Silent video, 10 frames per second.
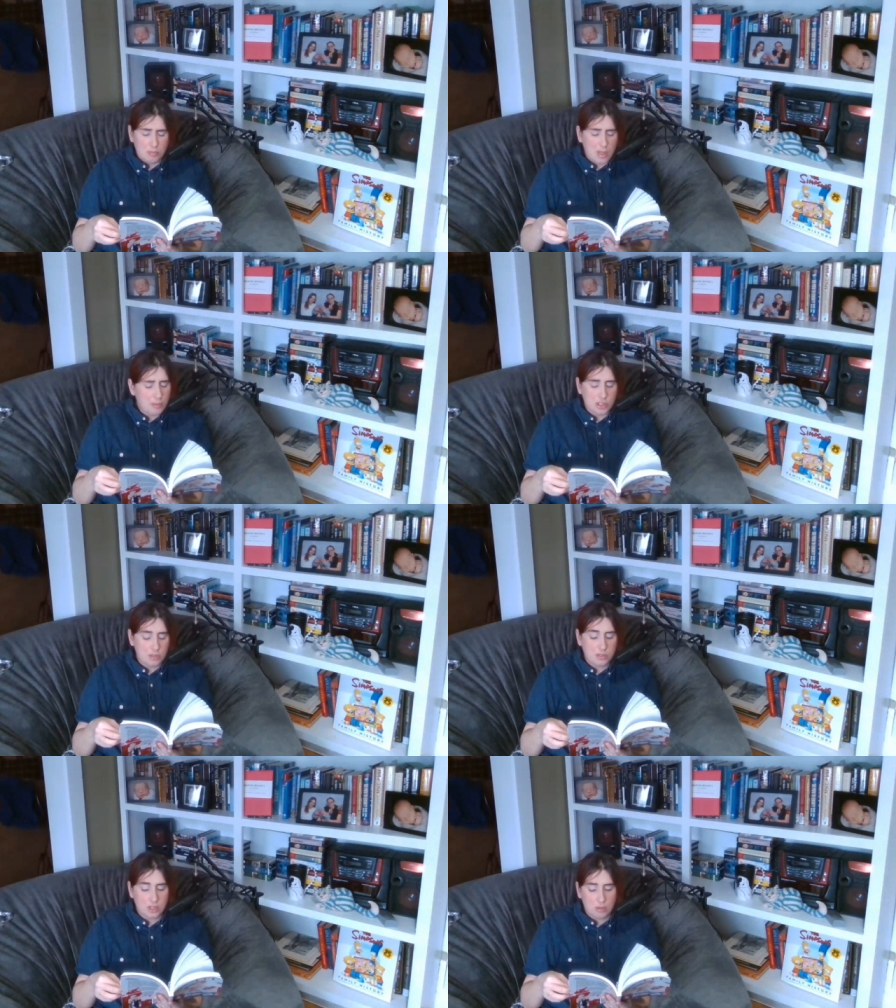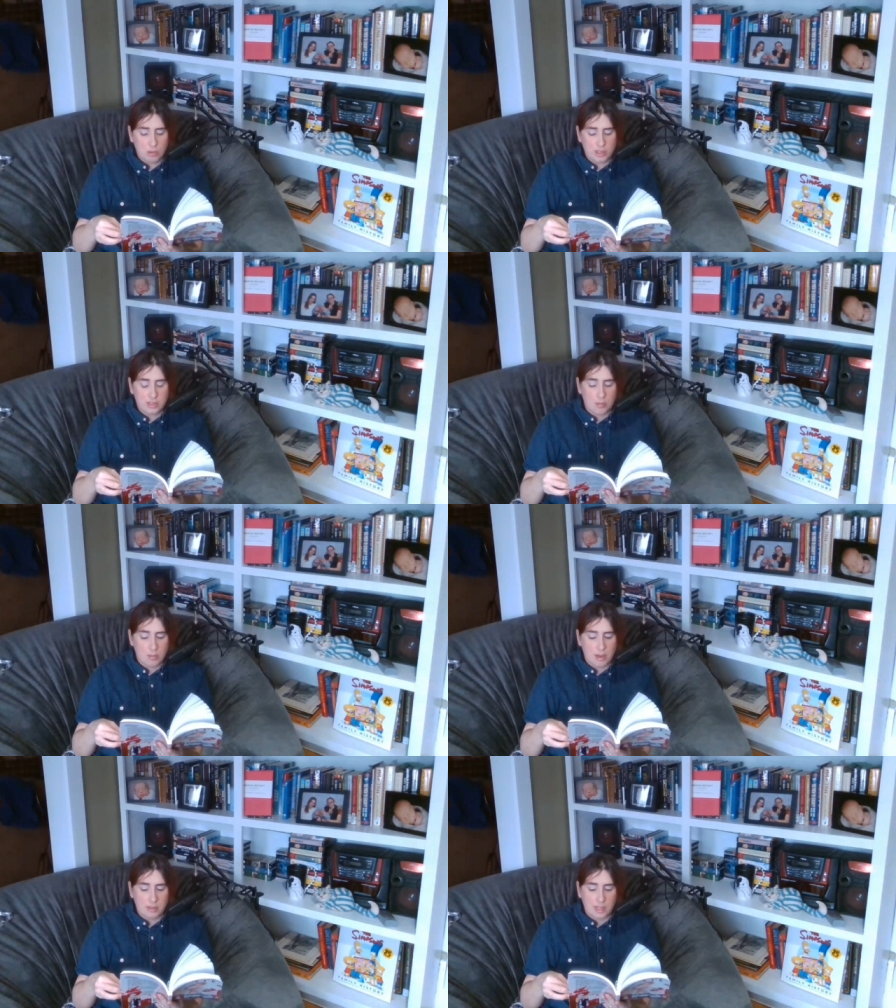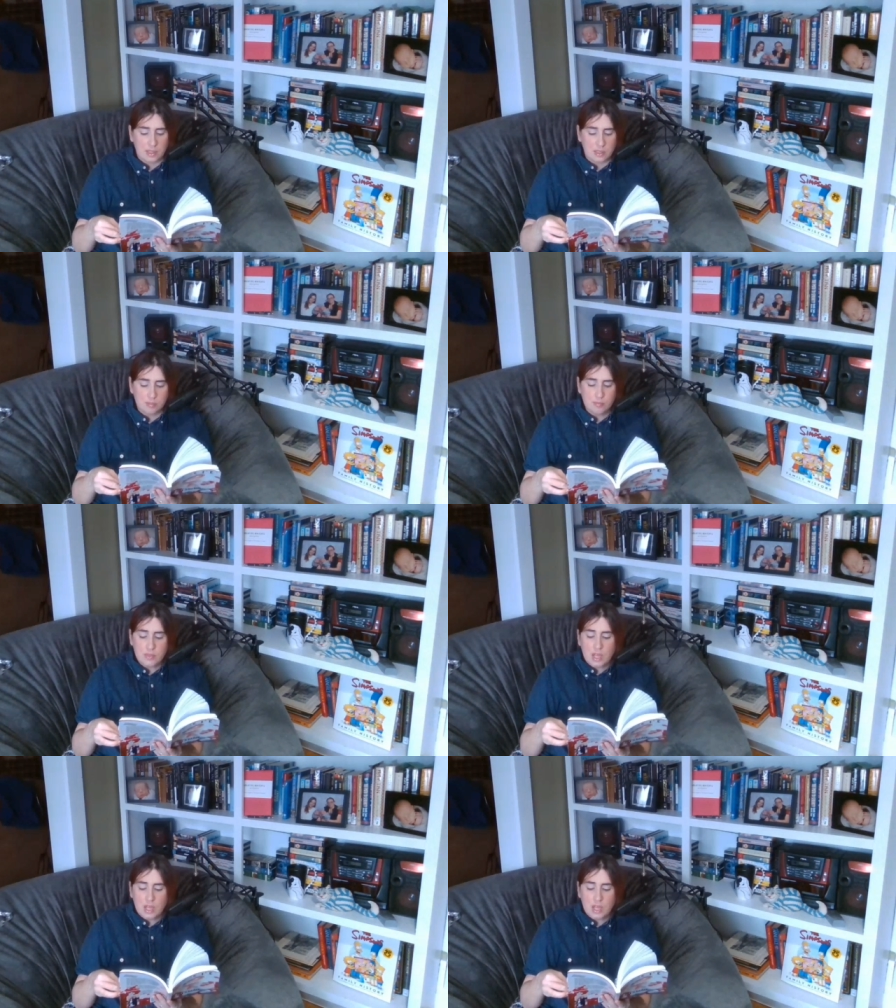Maybe she was all worked up about nothing.